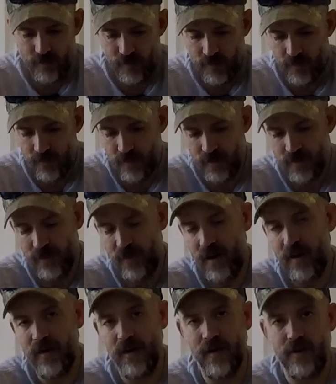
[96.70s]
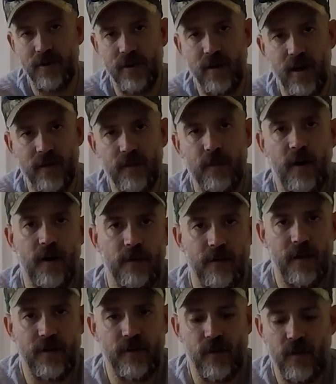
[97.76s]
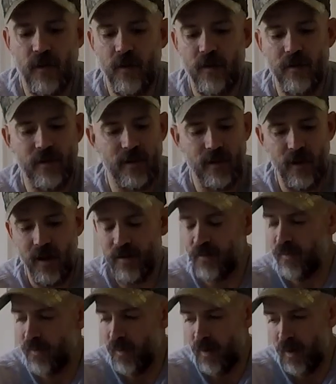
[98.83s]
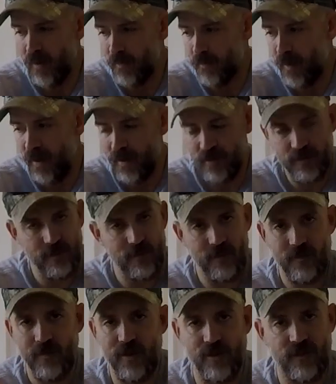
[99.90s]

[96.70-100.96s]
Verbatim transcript: that a defensive handgun should have a modified trigger, then the Glock trigger out of the box is